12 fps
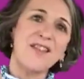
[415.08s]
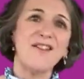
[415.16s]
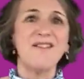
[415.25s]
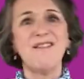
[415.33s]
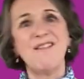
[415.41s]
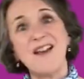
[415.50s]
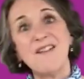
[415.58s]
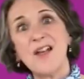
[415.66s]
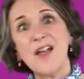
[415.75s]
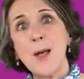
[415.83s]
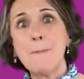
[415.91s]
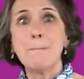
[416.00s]
the
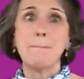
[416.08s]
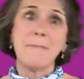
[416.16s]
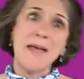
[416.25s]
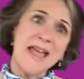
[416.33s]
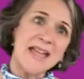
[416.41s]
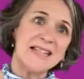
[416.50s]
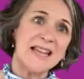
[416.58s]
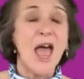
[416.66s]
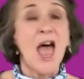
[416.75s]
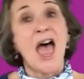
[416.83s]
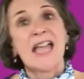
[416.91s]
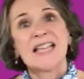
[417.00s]

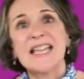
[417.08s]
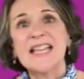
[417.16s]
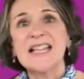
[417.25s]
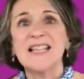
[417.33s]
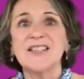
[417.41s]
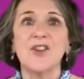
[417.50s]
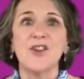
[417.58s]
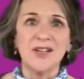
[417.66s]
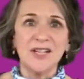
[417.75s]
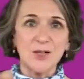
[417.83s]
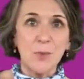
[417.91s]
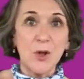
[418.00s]
riverbed, gills on
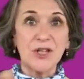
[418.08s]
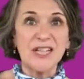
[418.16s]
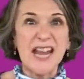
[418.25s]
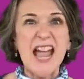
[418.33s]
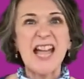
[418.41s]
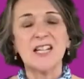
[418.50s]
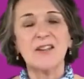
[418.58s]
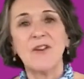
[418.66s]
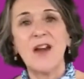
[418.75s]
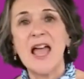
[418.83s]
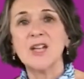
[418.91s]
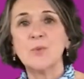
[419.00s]
its body and a
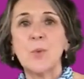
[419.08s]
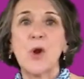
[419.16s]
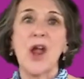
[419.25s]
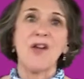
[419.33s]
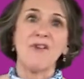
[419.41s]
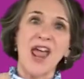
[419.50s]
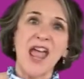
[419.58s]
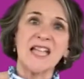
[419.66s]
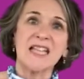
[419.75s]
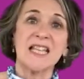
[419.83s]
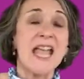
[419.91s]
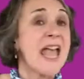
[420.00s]
flat brown
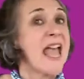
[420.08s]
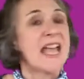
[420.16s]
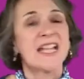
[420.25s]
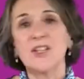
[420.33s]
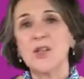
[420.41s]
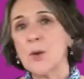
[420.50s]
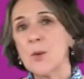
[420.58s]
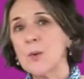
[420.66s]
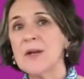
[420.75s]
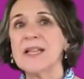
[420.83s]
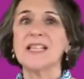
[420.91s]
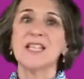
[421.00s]
head. It's
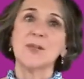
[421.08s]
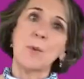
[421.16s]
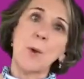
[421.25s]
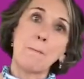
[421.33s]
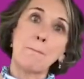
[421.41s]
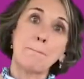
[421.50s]
only small